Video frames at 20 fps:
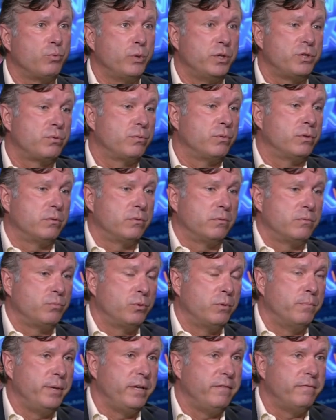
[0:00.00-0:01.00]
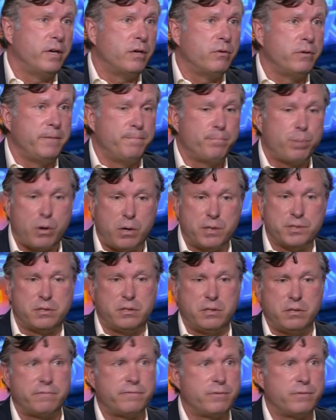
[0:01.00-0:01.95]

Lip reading: which will be very positive